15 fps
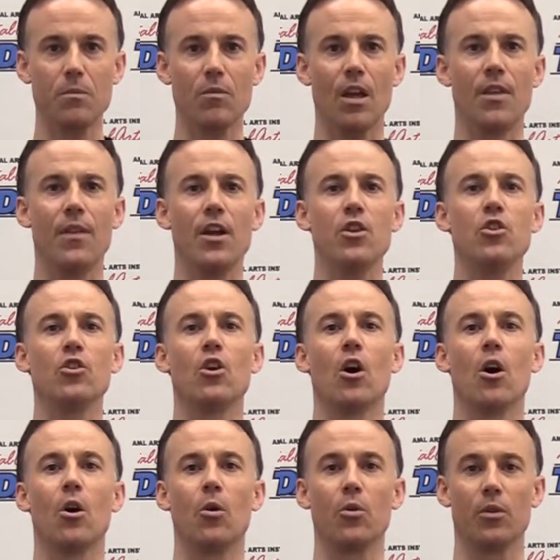And then you
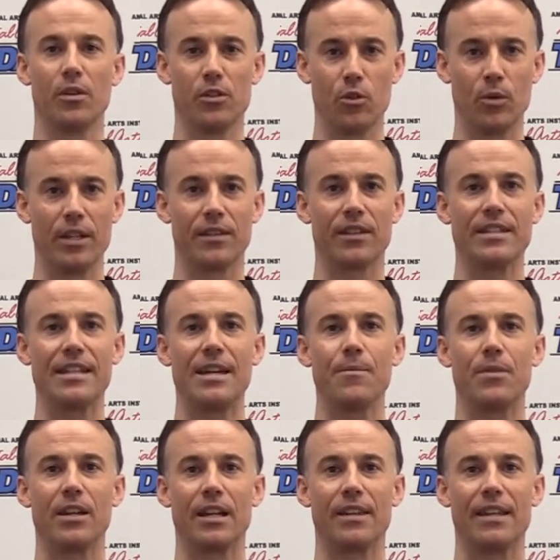go doing the
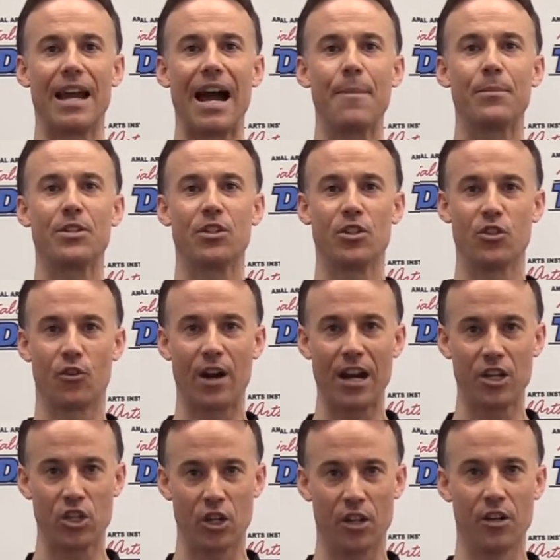same thing in the opposite
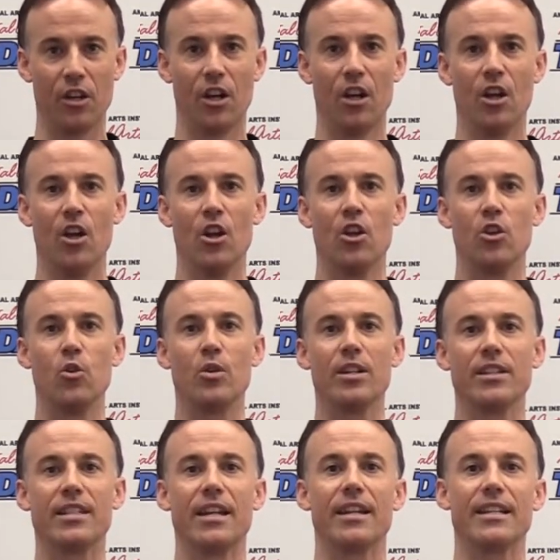direction. You
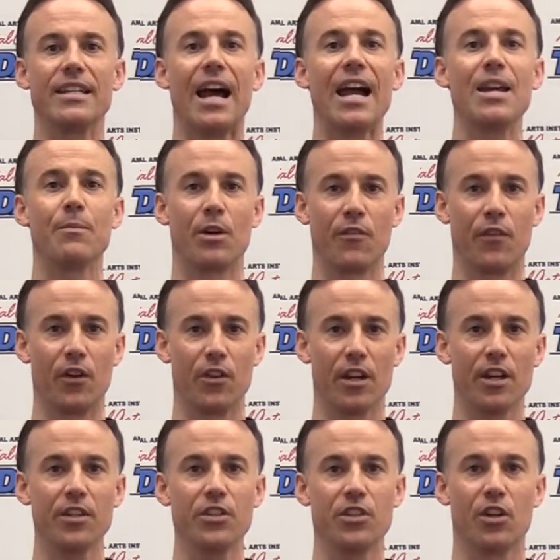can set a timer for
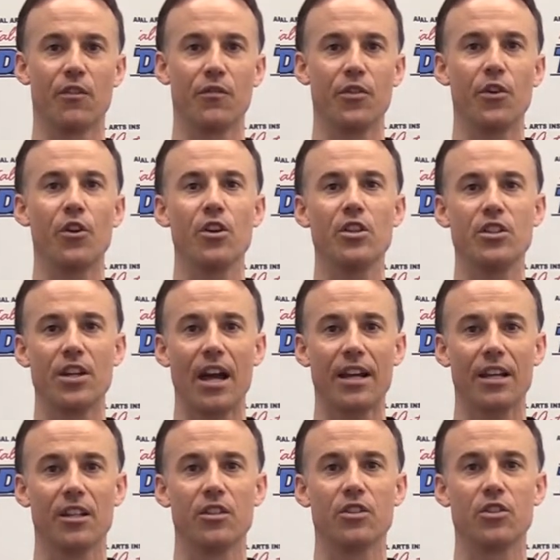this of 30
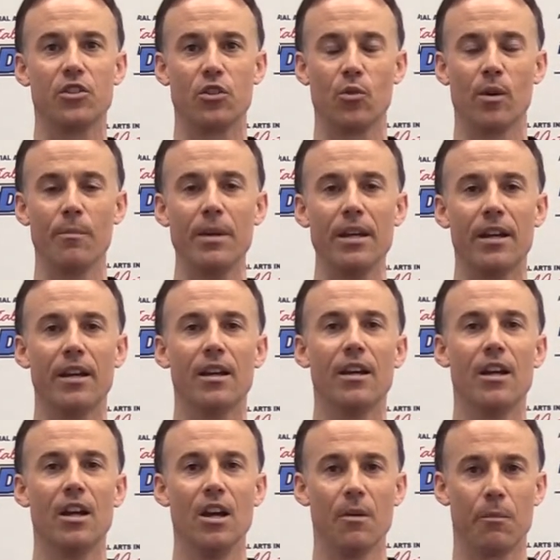seconds to a minute,
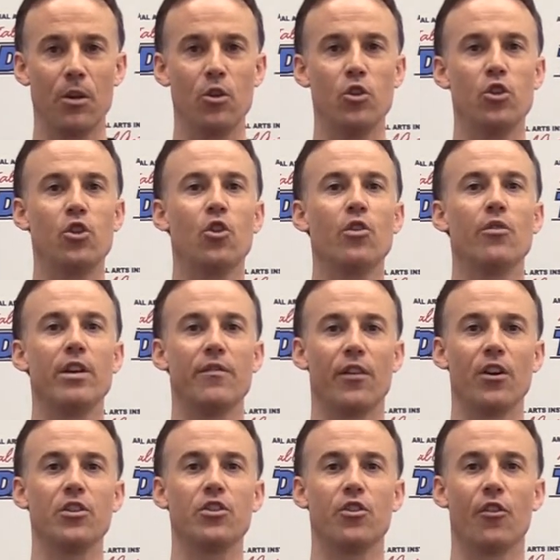but you should
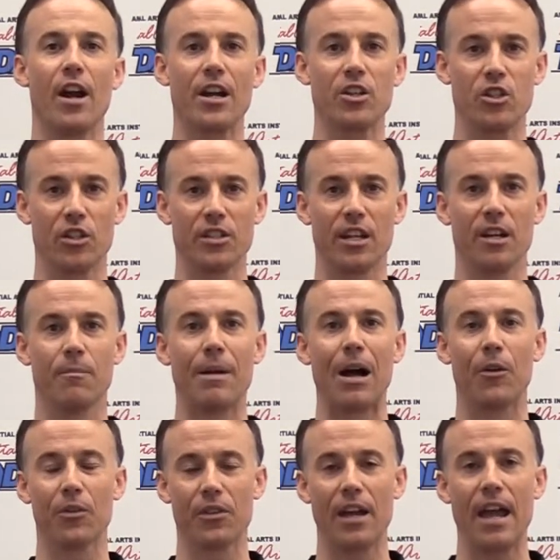reverse directions at
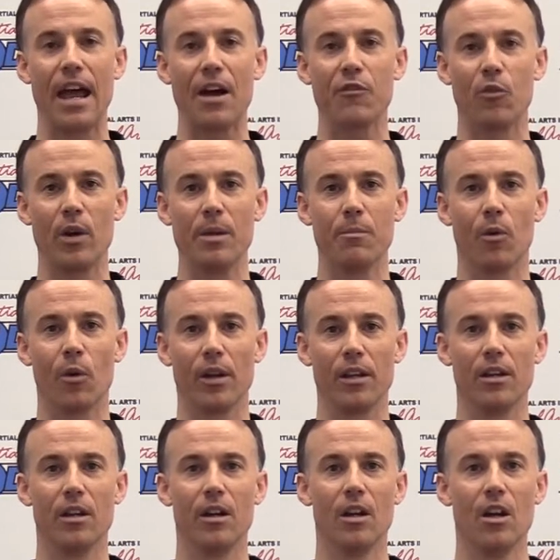about the halfway
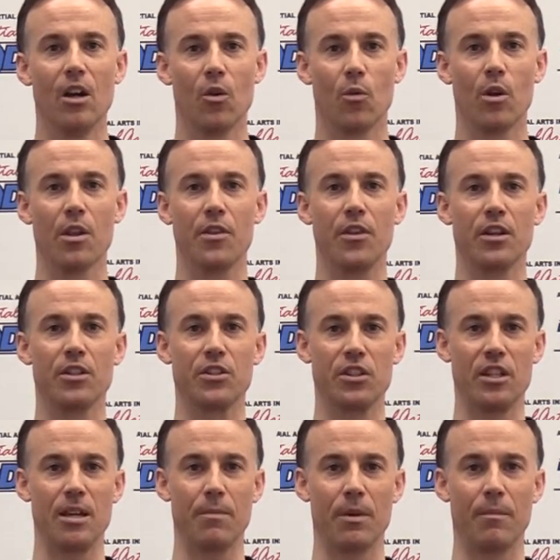point. One of the things to
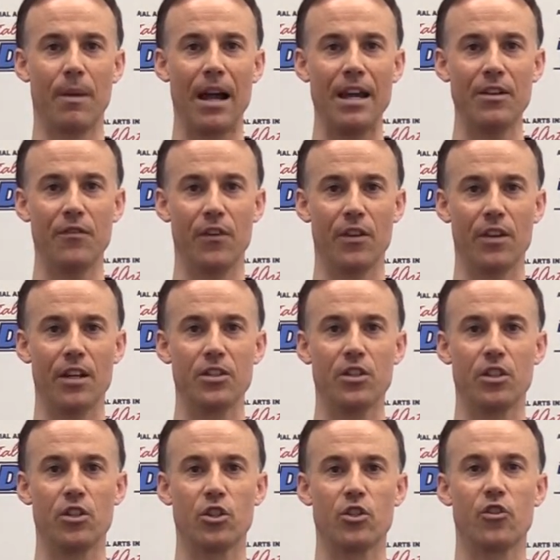keep in mind for this
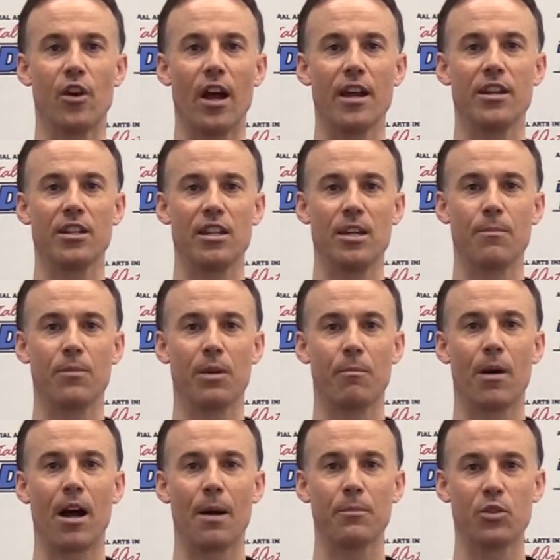is to try to keep the
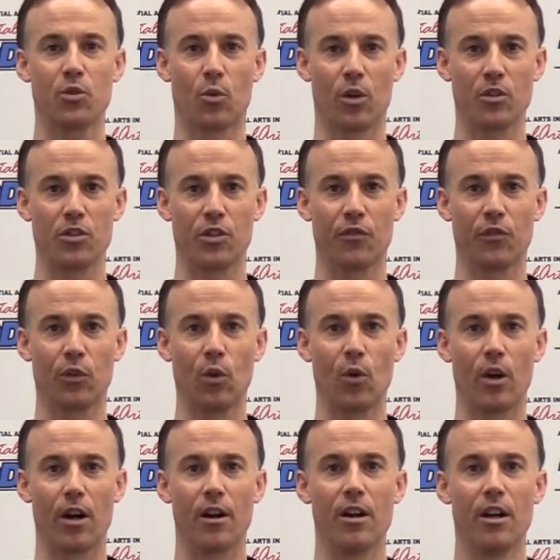palms towards the
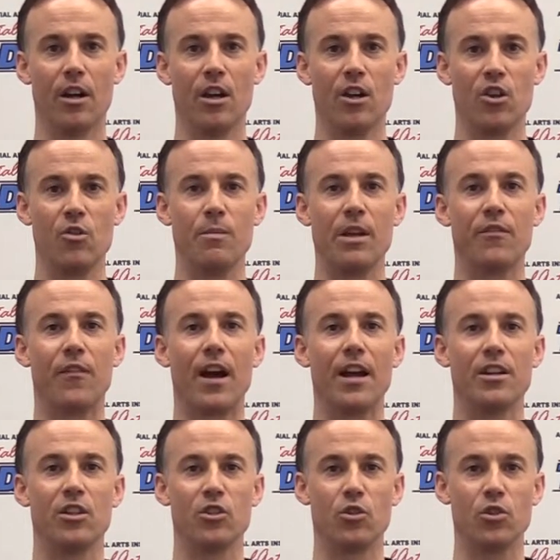floor. You may
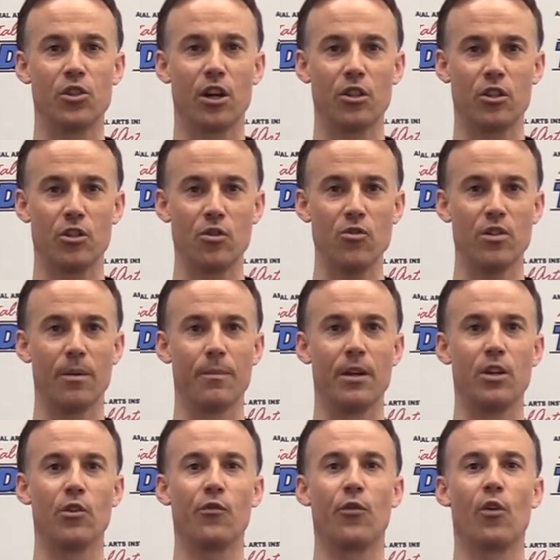find as you start to do them
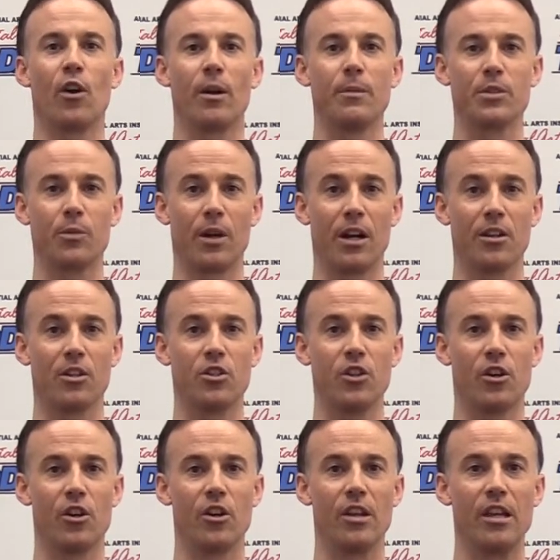that your forearms want to
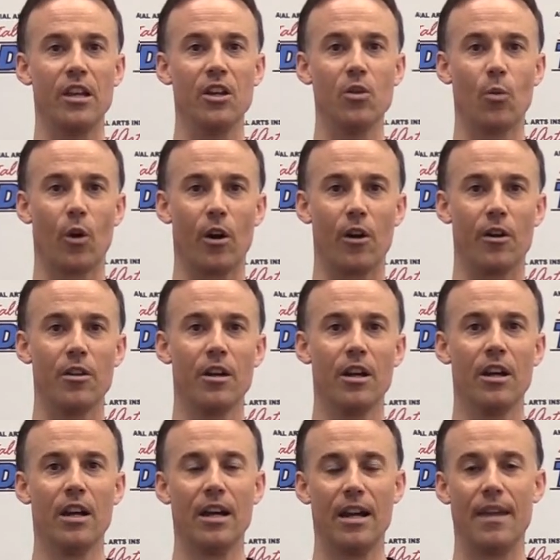turn
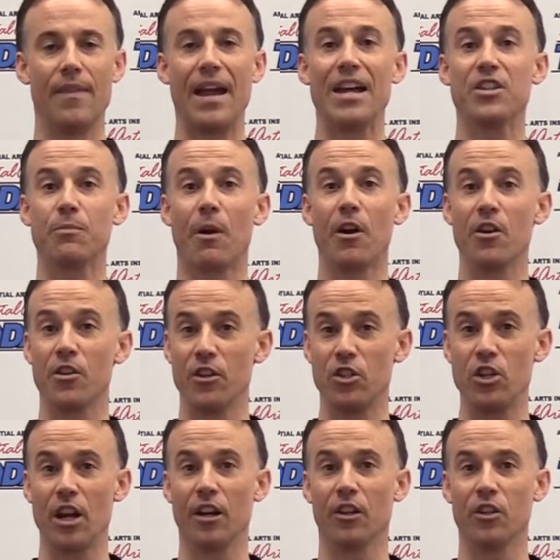inward, and that's part of the
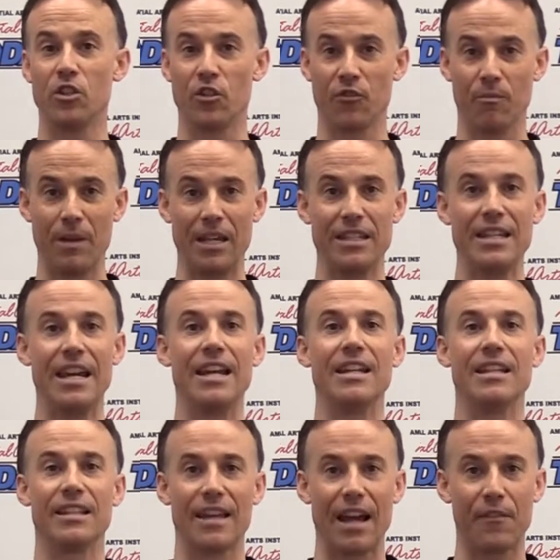challenge of
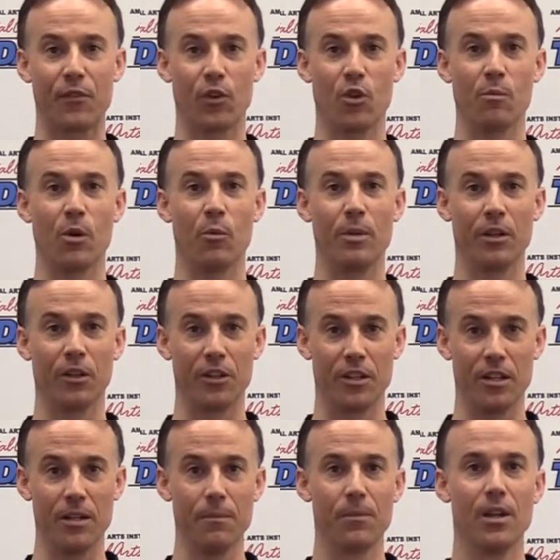maintaining that for the
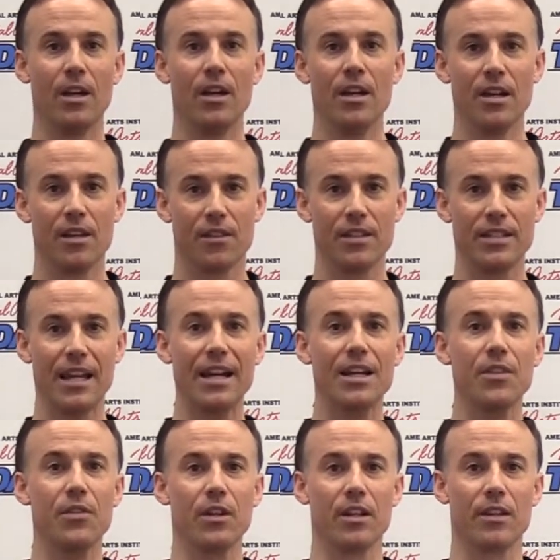mobility. The
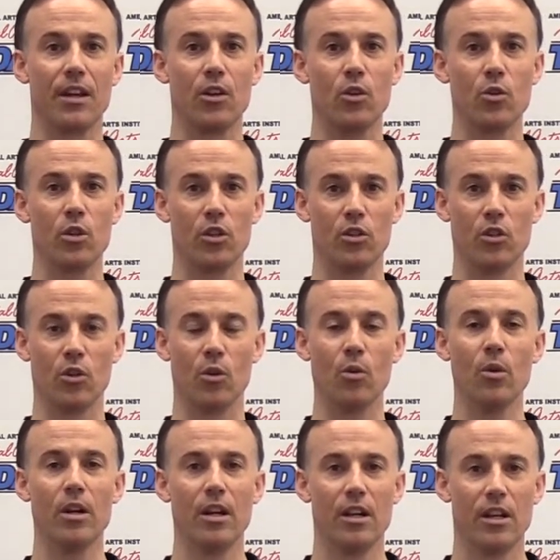second thing that you can
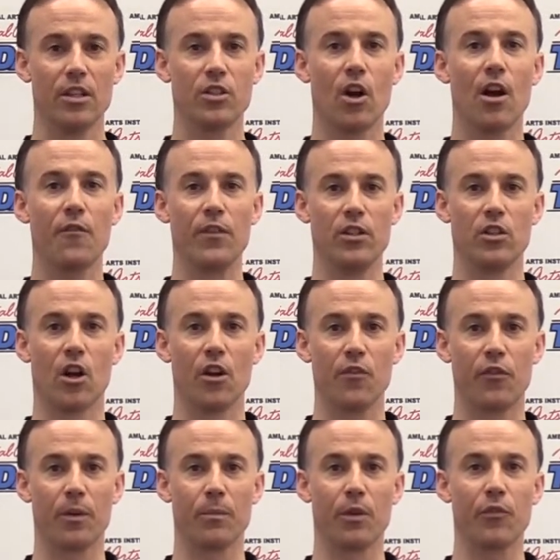do is often
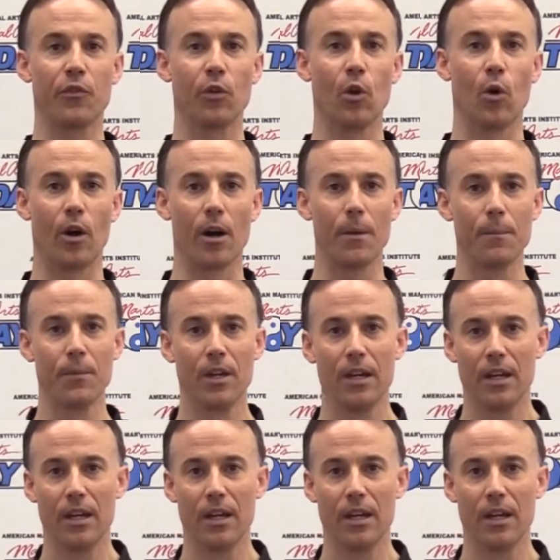done from the floor.